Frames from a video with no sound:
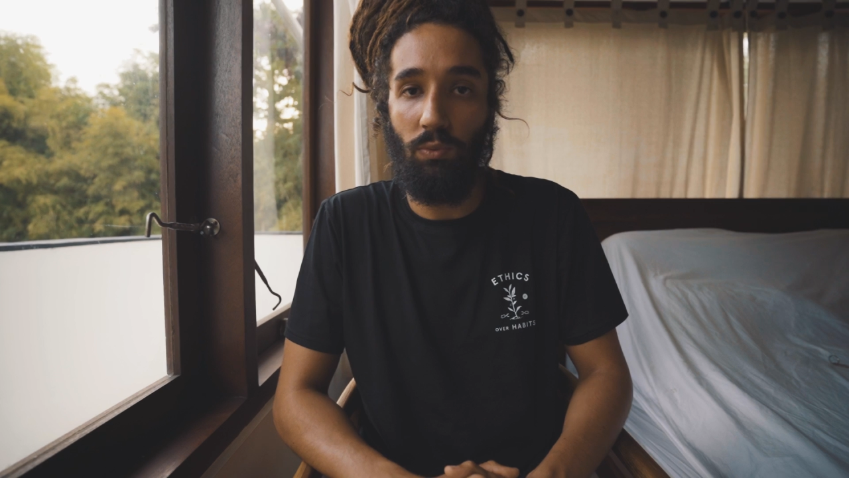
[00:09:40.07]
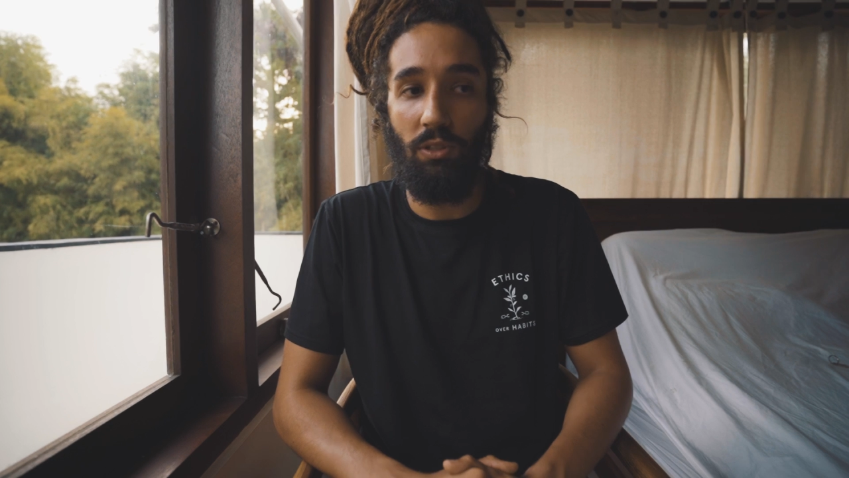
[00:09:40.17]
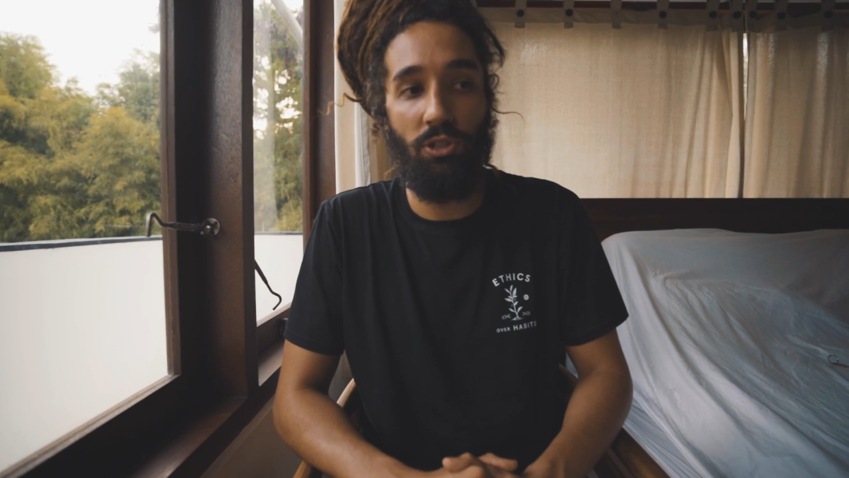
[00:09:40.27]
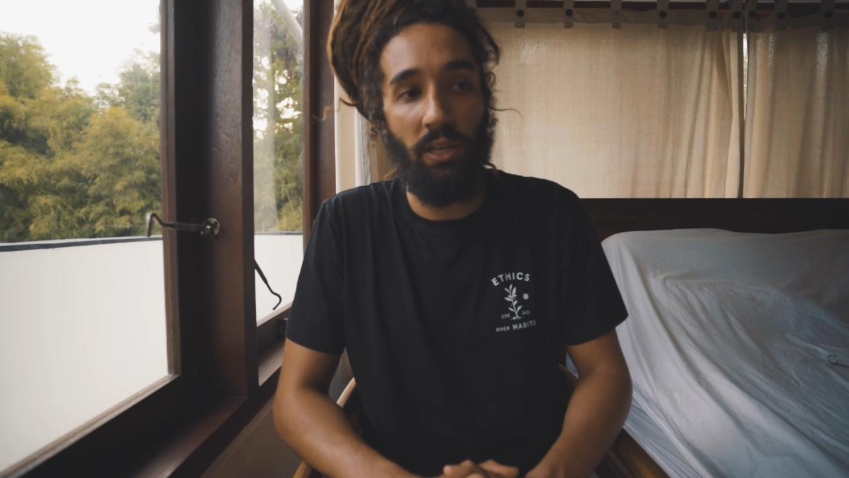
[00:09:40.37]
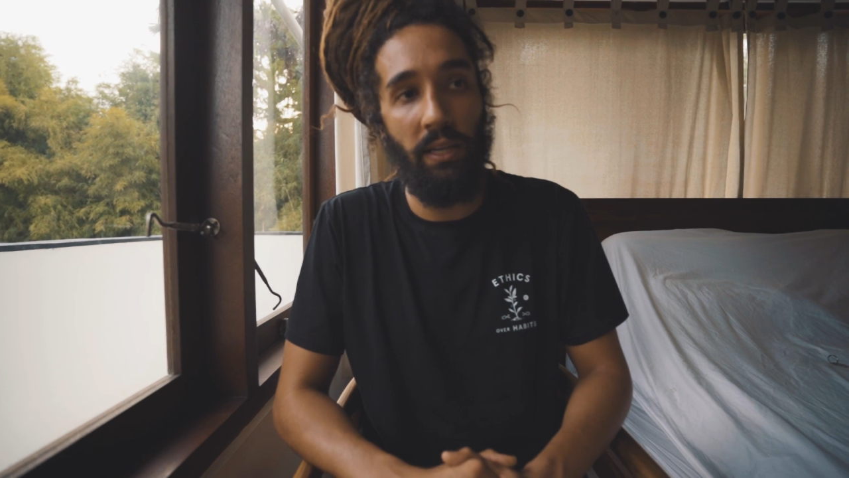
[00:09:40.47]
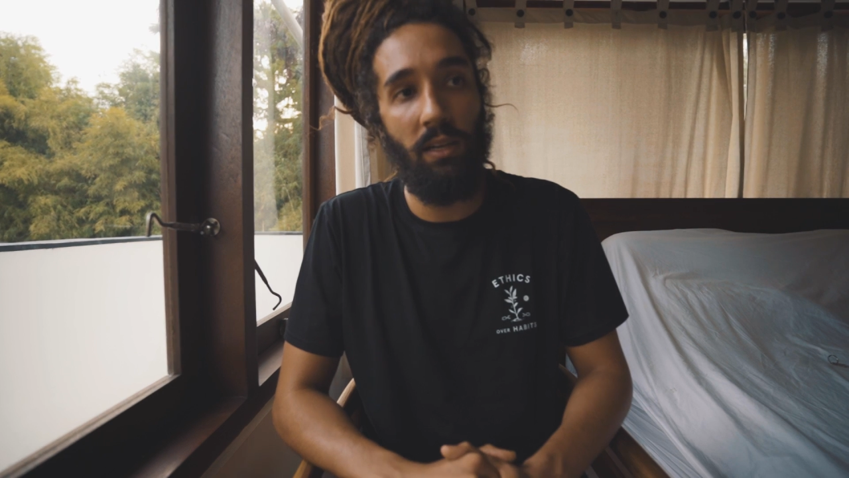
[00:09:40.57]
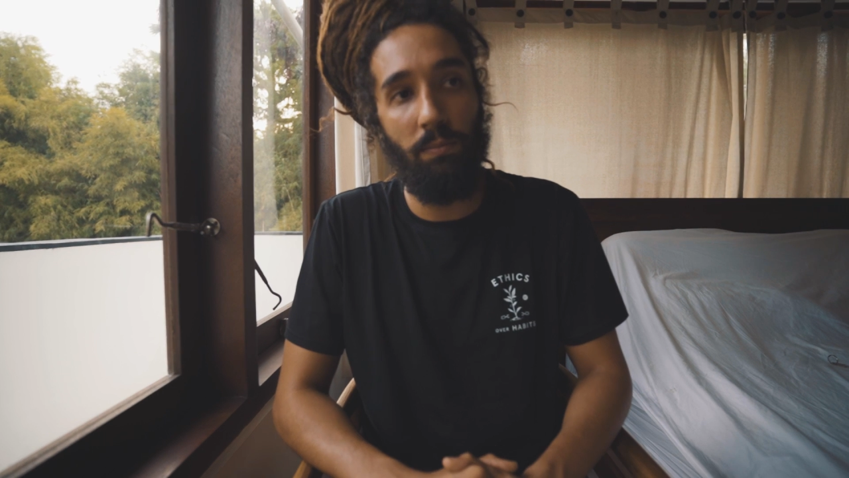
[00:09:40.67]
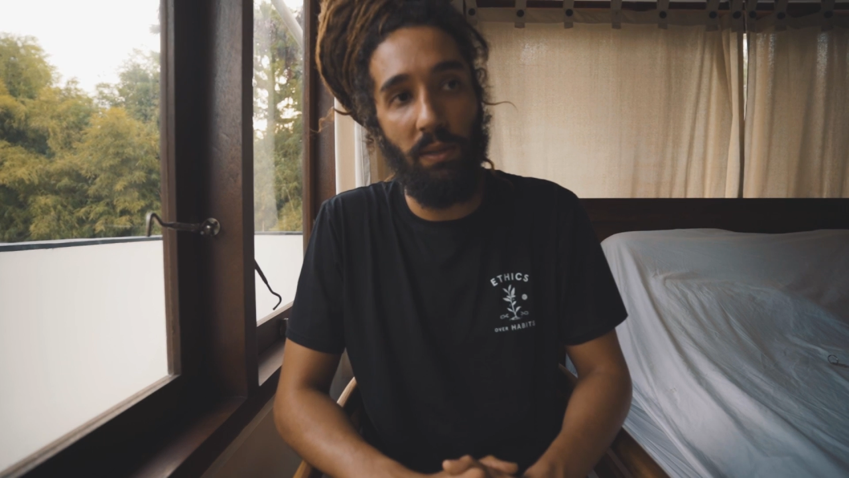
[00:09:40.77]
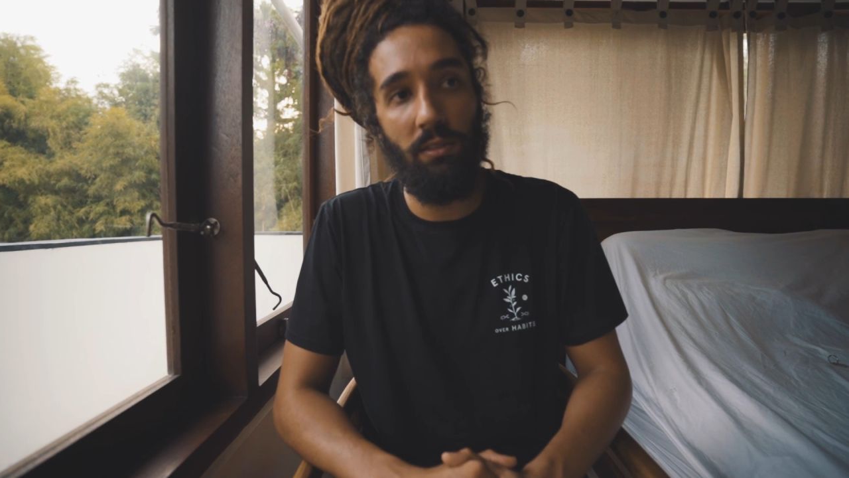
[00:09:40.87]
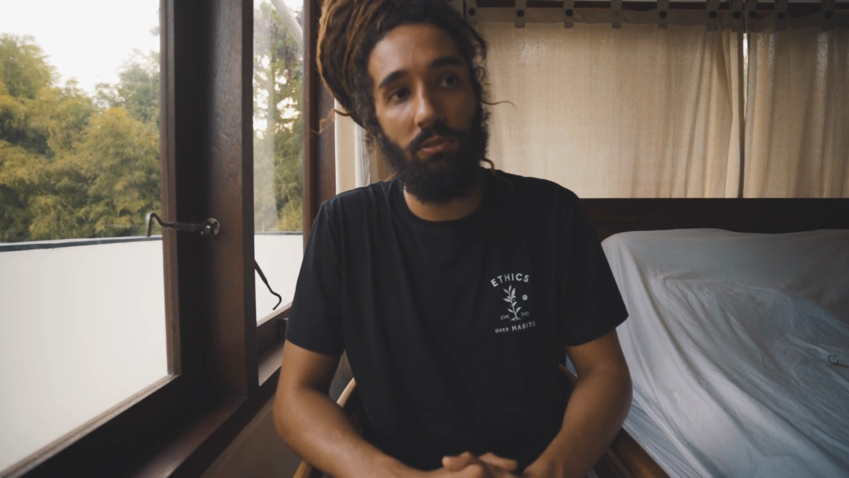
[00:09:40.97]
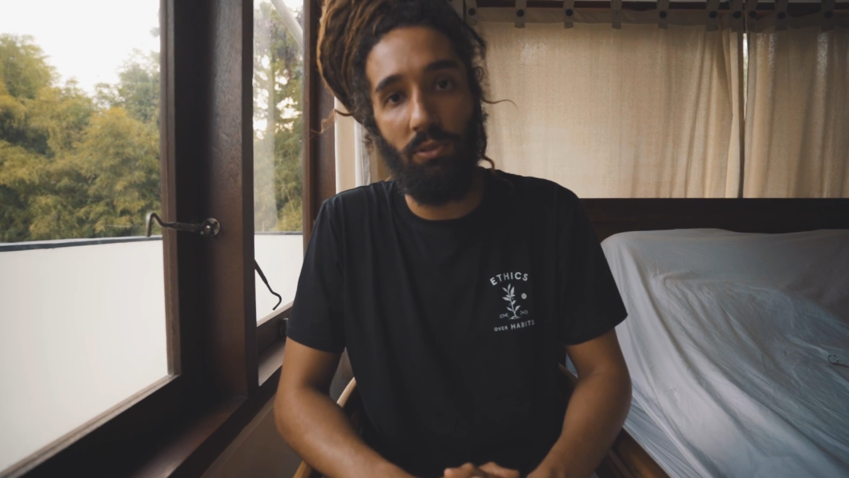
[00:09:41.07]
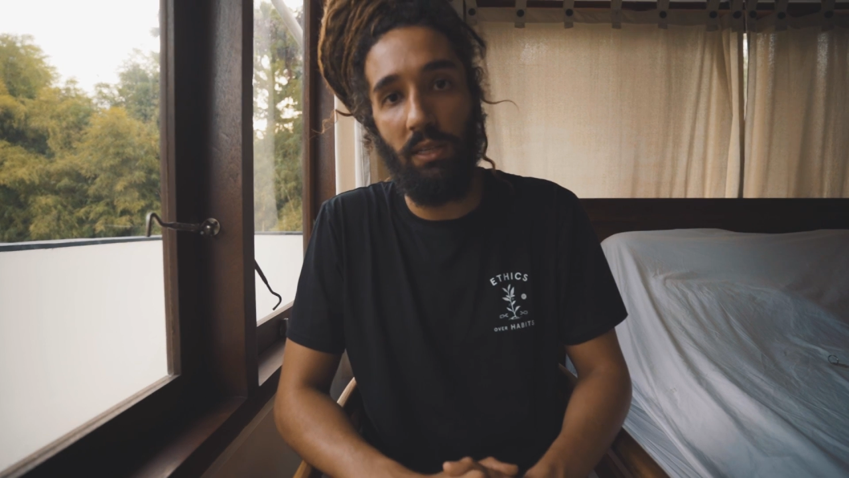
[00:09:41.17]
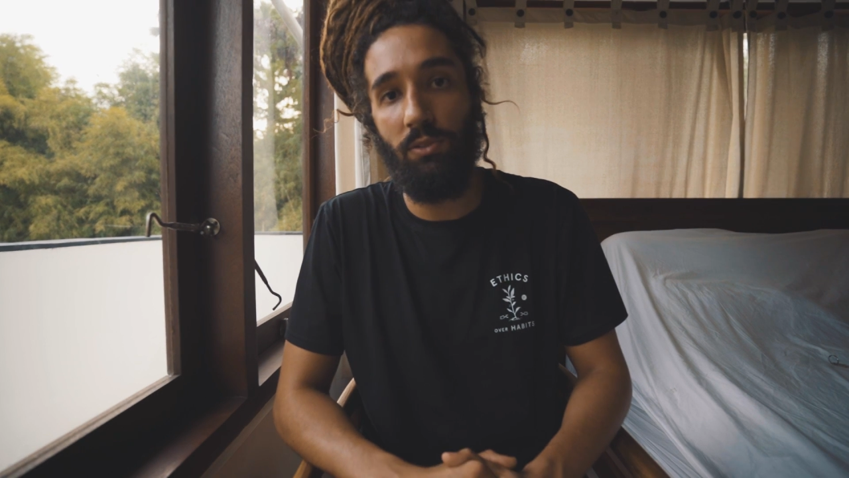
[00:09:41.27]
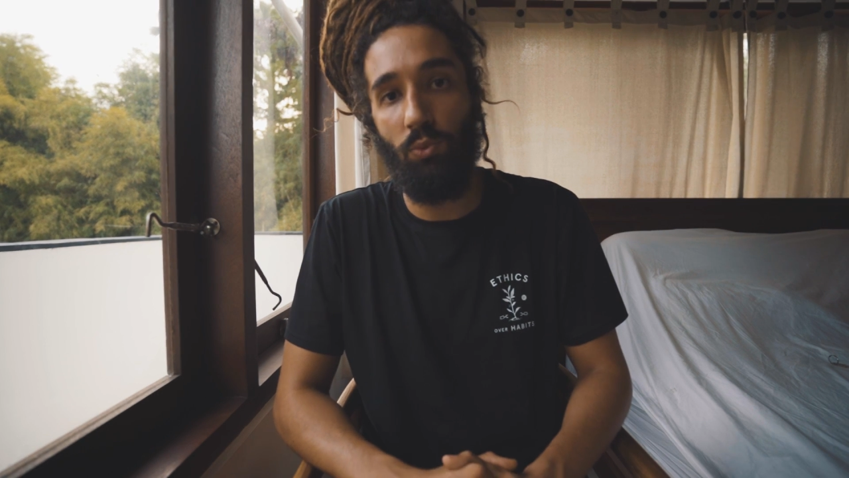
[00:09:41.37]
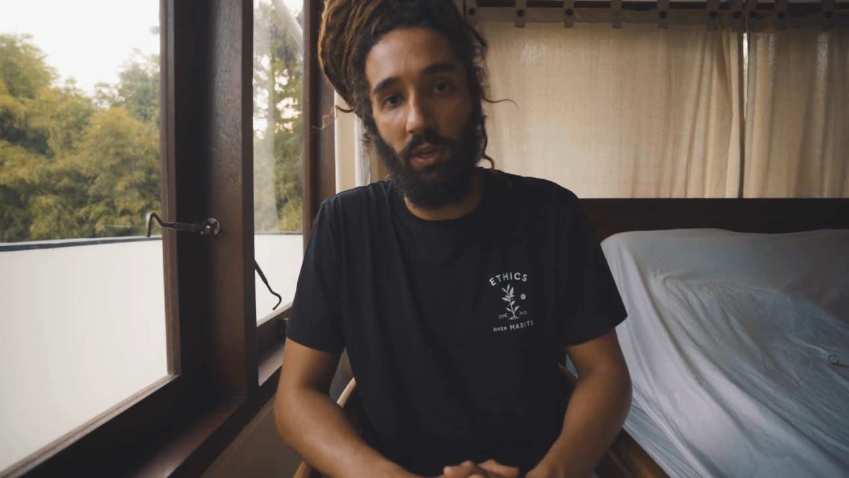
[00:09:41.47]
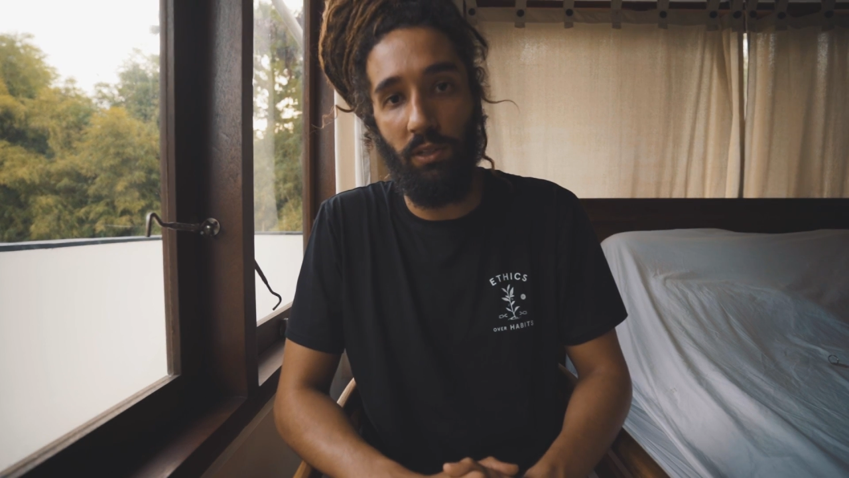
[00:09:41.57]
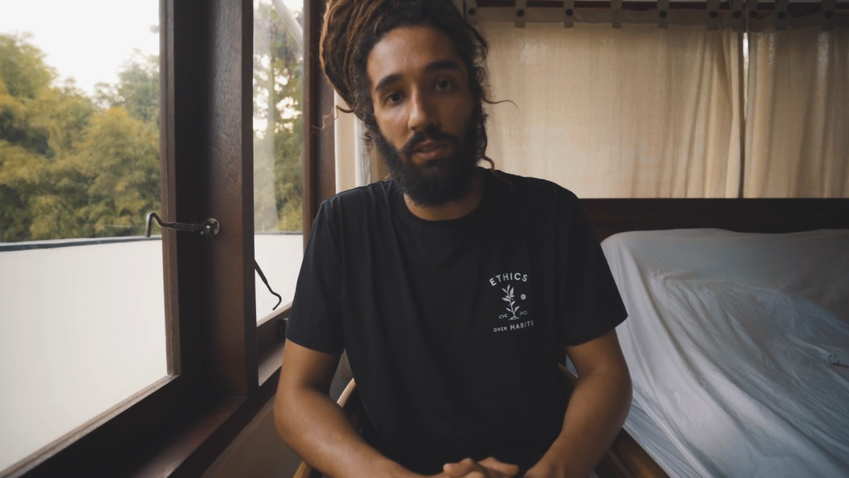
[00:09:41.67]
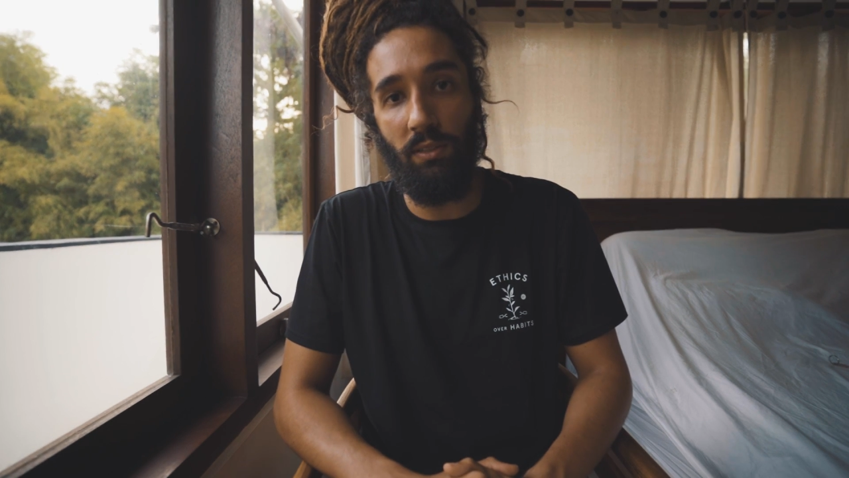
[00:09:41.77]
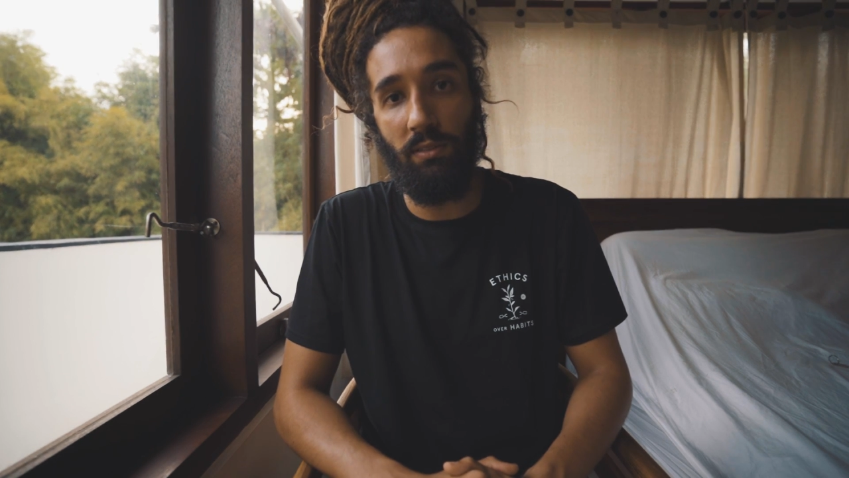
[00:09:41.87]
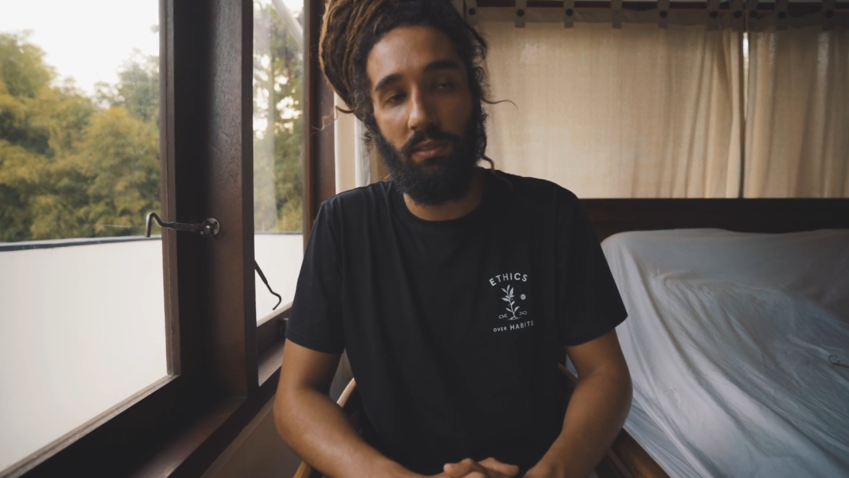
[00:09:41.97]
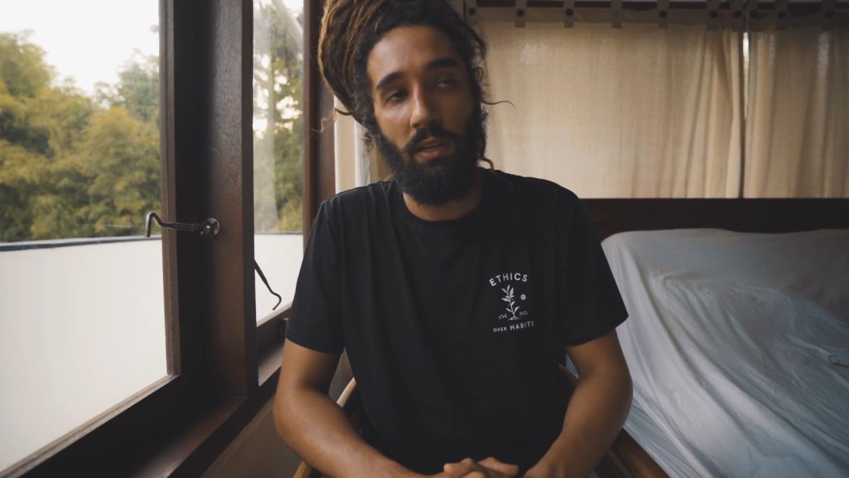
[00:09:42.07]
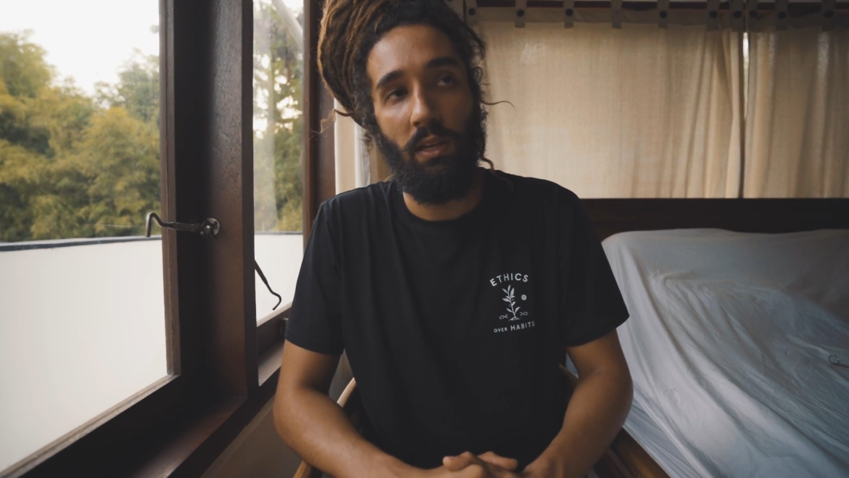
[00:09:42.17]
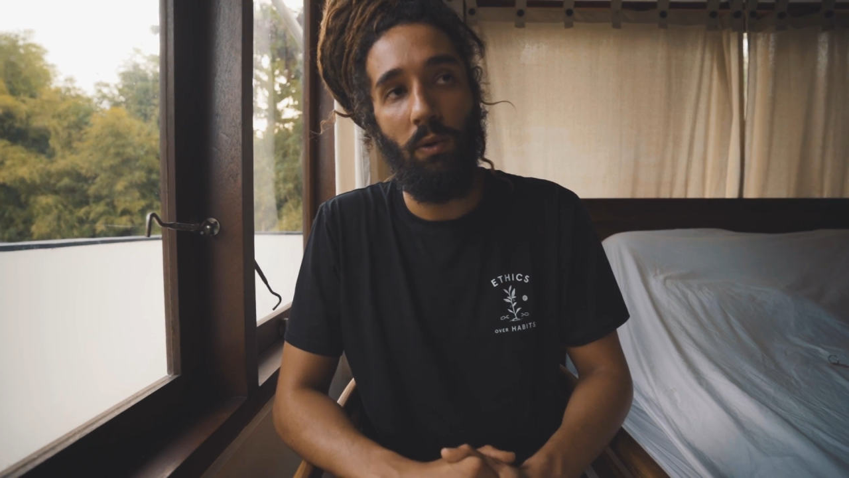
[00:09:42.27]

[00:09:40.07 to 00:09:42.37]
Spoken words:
We're trying our best to raise awareness.